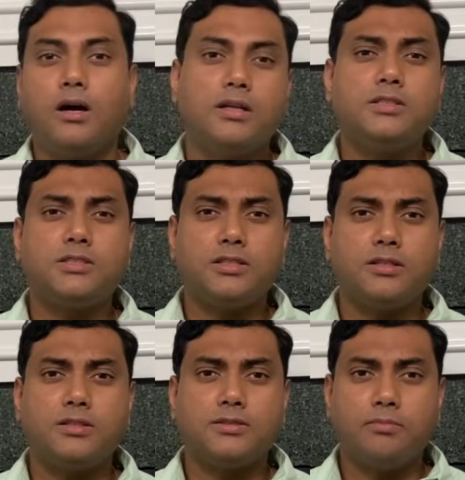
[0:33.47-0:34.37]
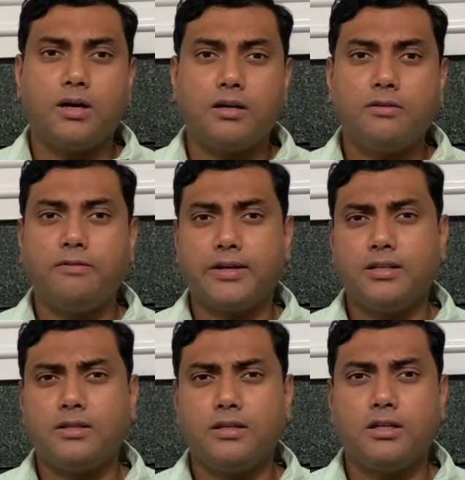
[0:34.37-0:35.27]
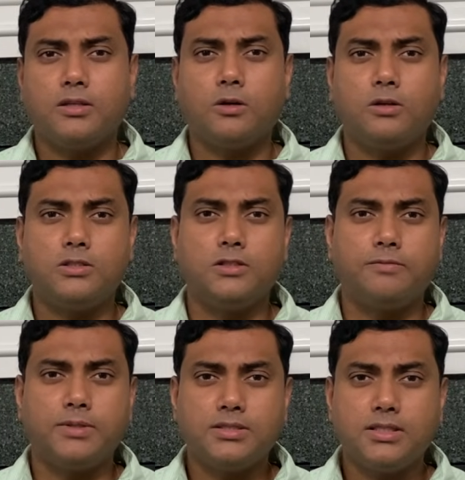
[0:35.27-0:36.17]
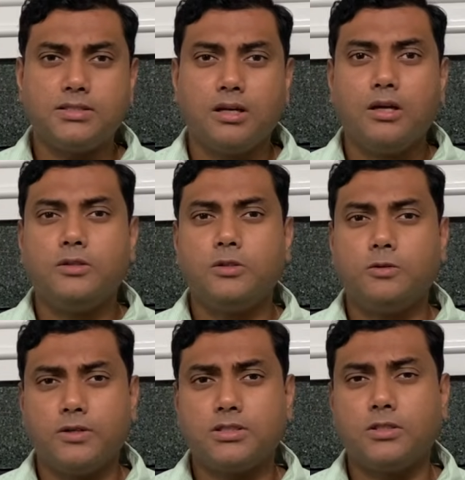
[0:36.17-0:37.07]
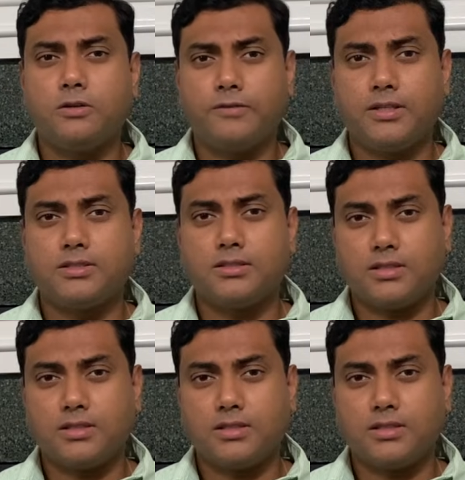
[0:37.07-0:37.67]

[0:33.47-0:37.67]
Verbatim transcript: This is Chaitanya Sambhara, faculty at the College of Business, University of Texas,